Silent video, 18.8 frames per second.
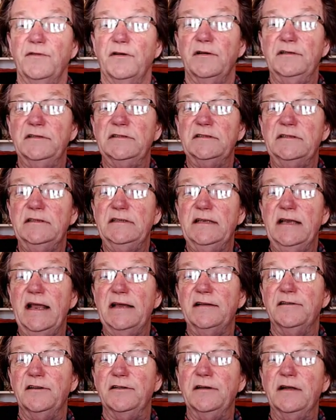very
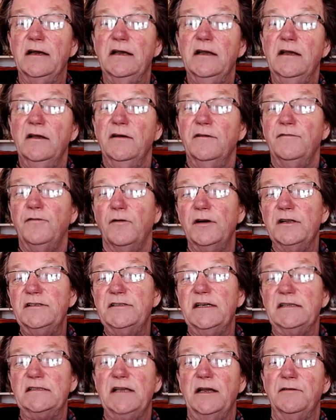standard. $400,000 to
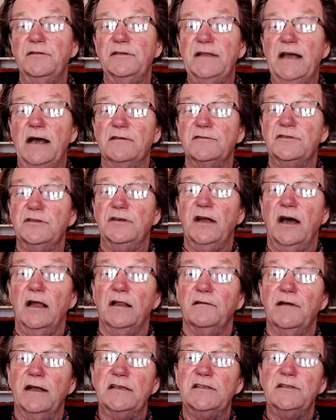
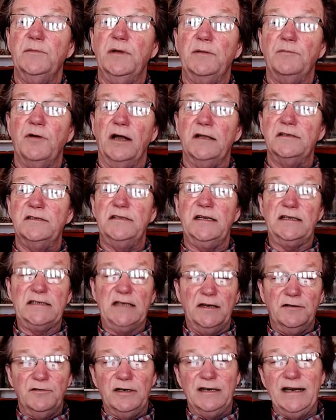$600,000 estimate brought
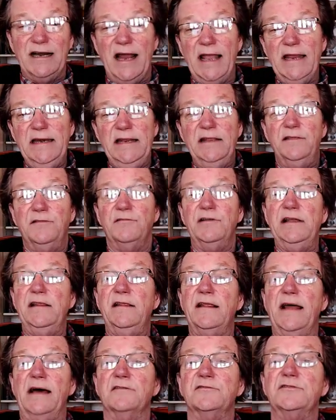
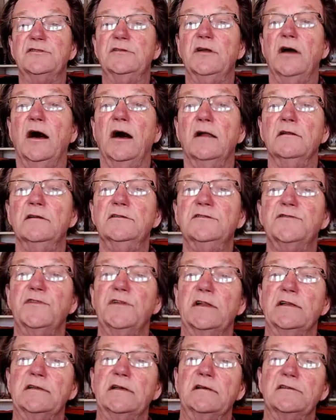$693,000
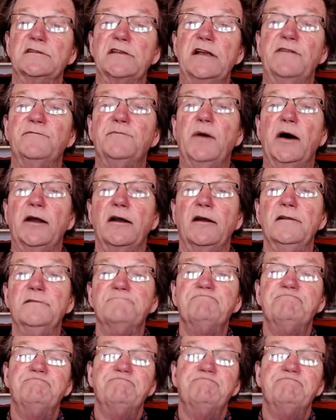for the little snuff bottle.